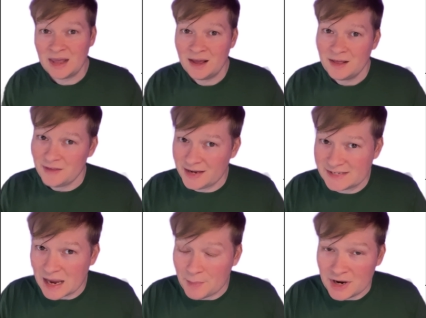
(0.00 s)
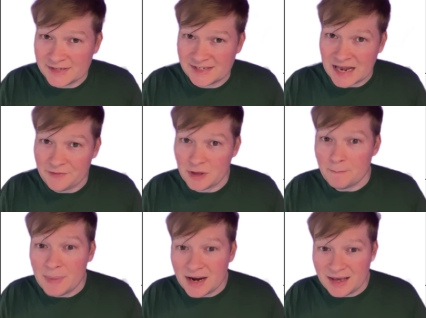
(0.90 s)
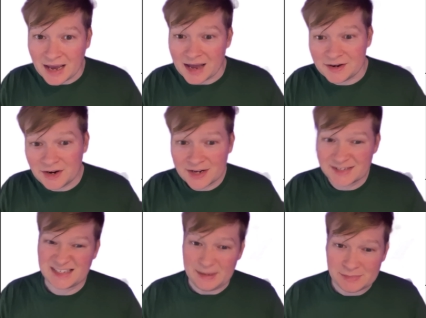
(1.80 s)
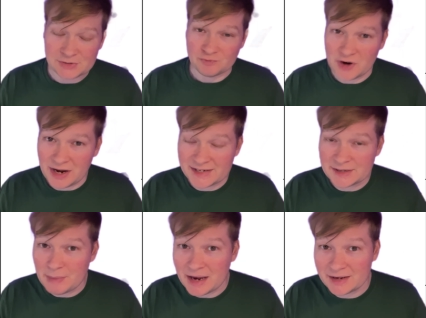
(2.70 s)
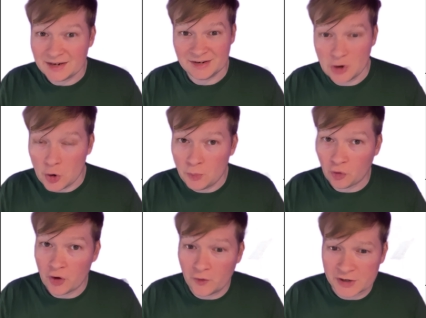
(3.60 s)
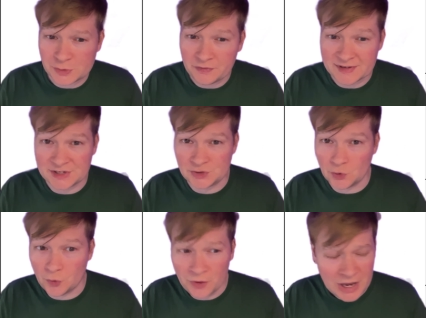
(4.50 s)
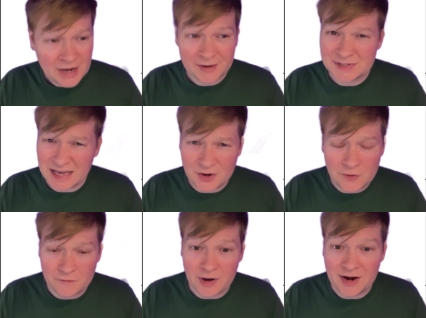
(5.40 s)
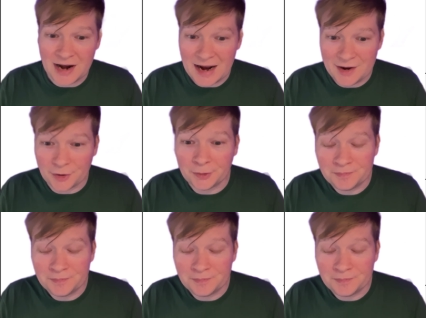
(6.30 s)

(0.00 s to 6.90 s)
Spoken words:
The examiners said that many candidates seemed really to make no progress with this at all because they couldn't find an angle.